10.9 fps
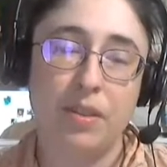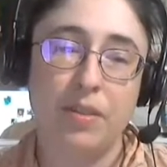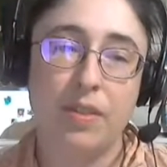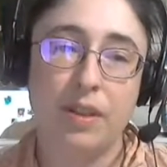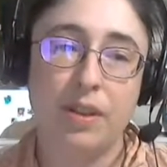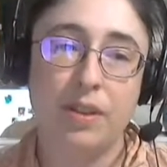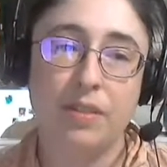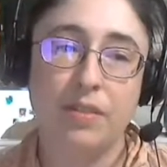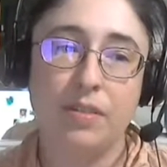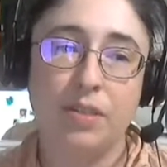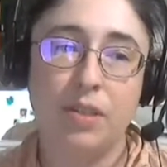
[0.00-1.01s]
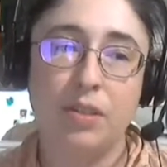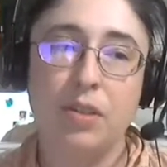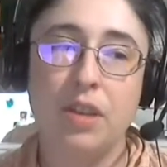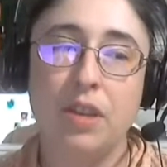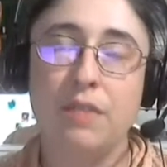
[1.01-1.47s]
They're
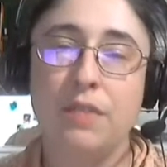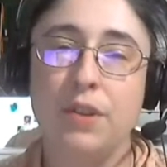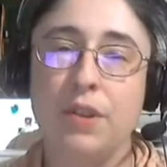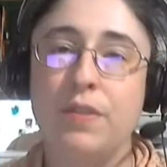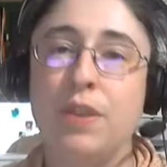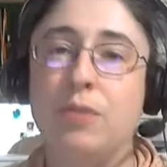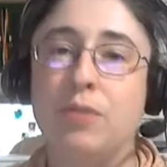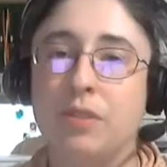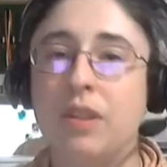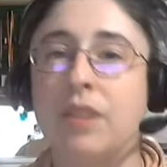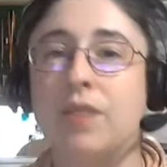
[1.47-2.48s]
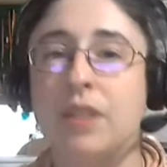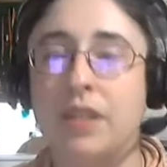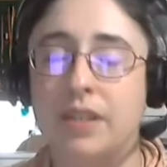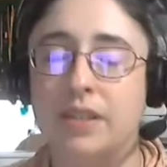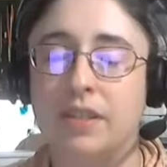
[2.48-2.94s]
looking for views. They're looking for
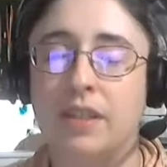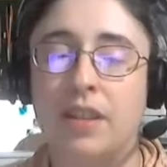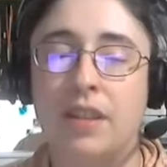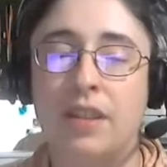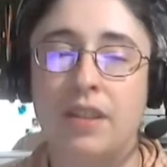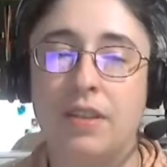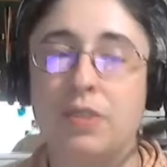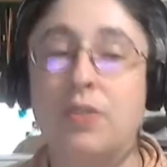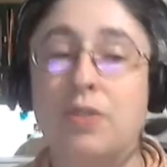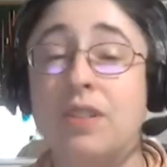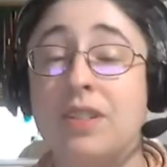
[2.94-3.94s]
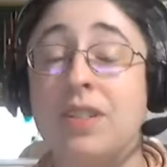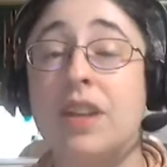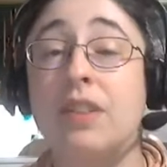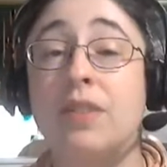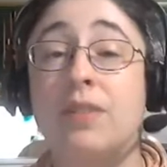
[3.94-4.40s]
clicks. They're doing this
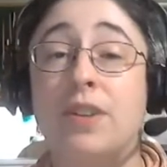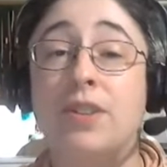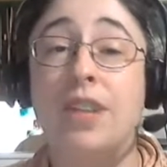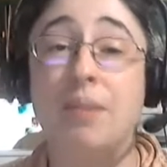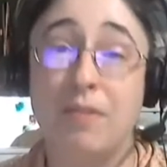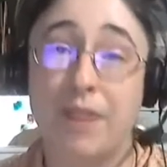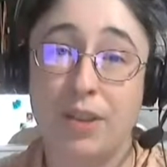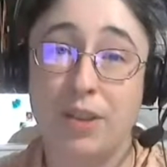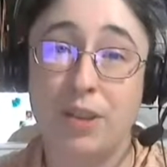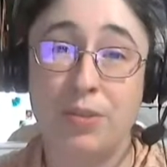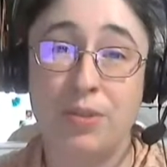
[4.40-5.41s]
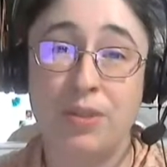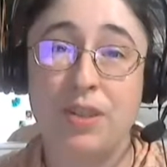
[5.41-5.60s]
entirely for entertainment value.